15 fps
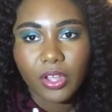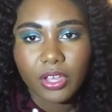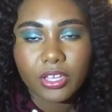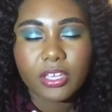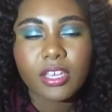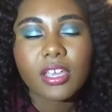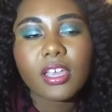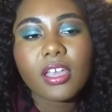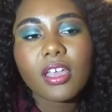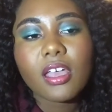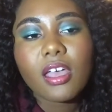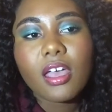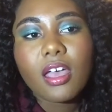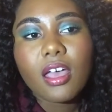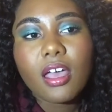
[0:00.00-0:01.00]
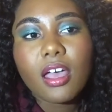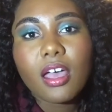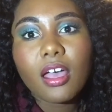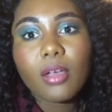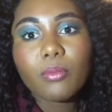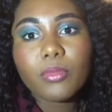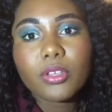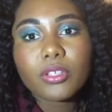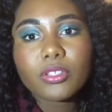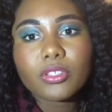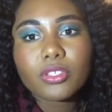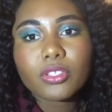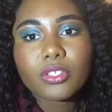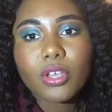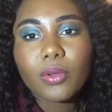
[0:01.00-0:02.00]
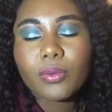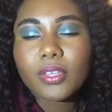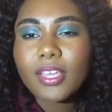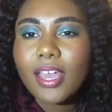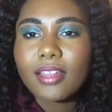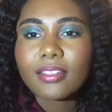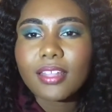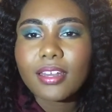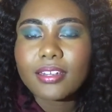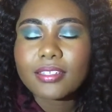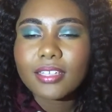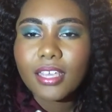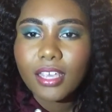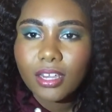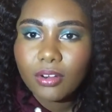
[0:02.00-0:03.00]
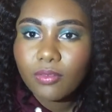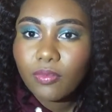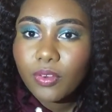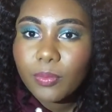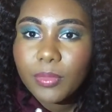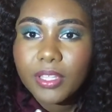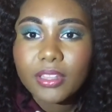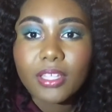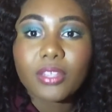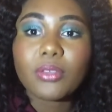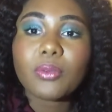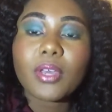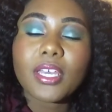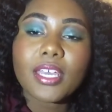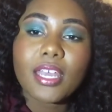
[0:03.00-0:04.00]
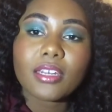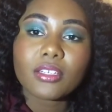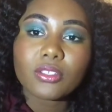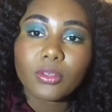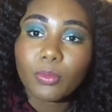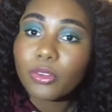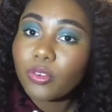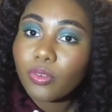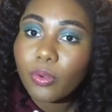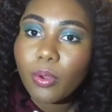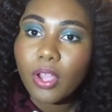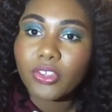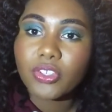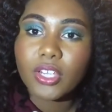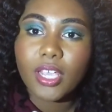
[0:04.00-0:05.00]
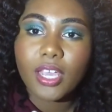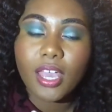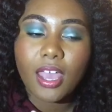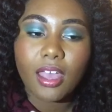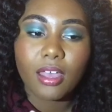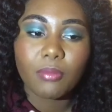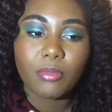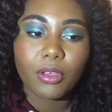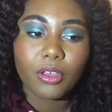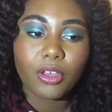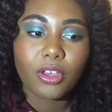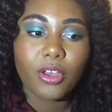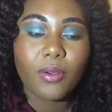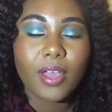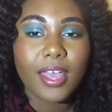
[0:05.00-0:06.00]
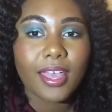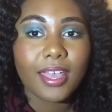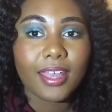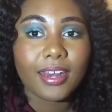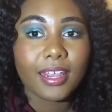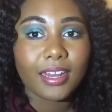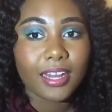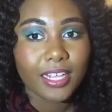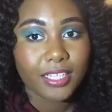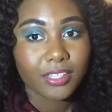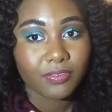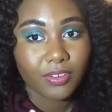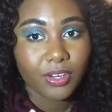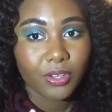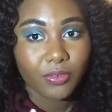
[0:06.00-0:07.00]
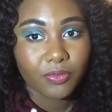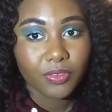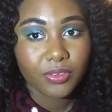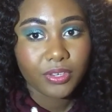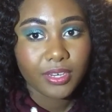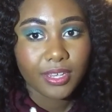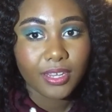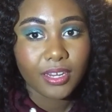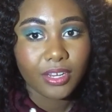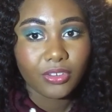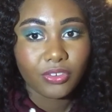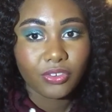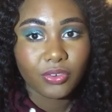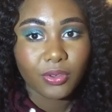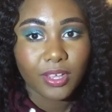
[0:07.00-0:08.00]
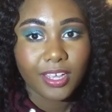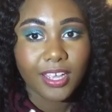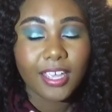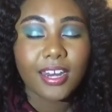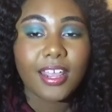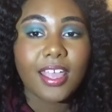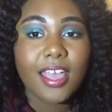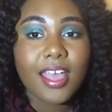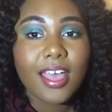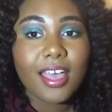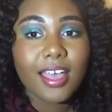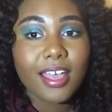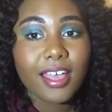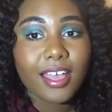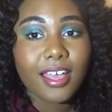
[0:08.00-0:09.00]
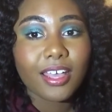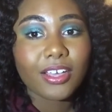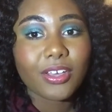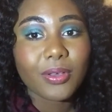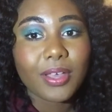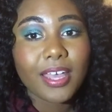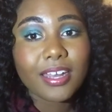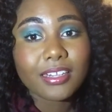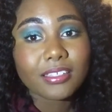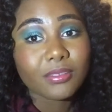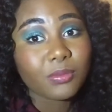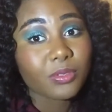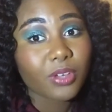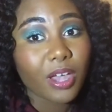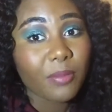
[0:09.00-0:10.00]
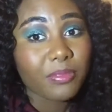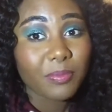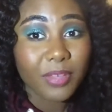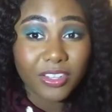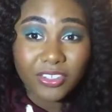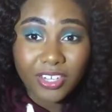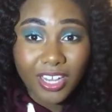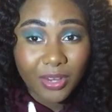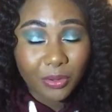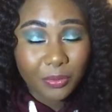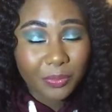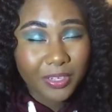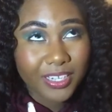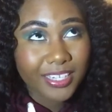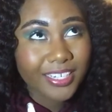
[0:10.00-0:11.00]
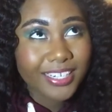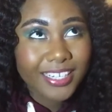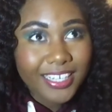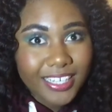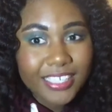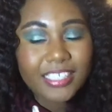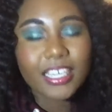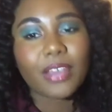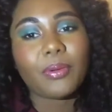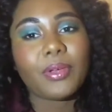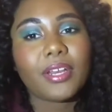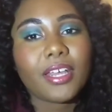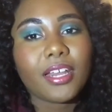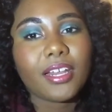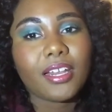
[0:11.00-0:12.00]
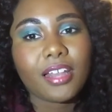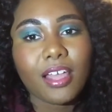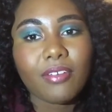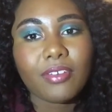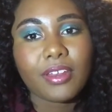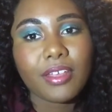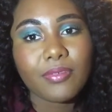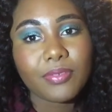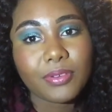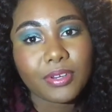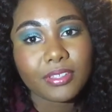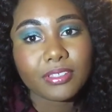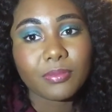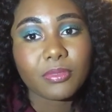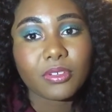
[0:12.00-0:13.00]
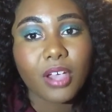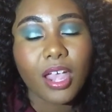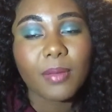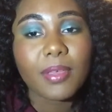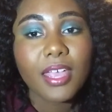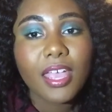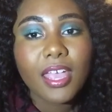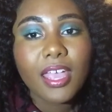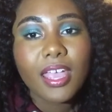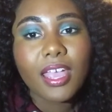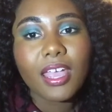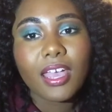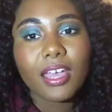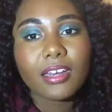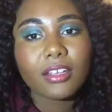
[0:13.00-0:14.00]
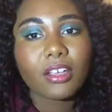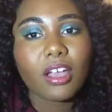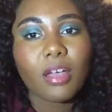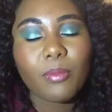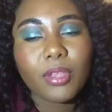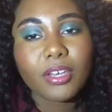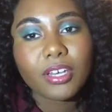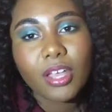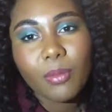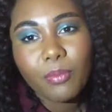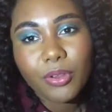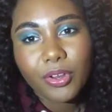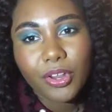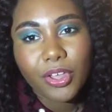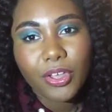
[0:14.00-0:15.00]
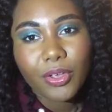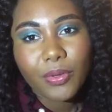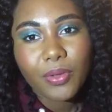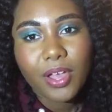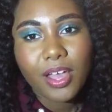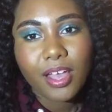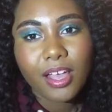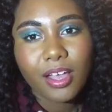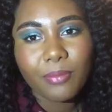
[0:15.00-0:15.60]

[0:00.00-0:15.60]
look. So yeah, that is it for me. Thank you again so much for watching. Go ahead and like this video if you did enjoy it. Go ahead and subscribe to my channel, please. I would love it if you did subscribe, and comment down below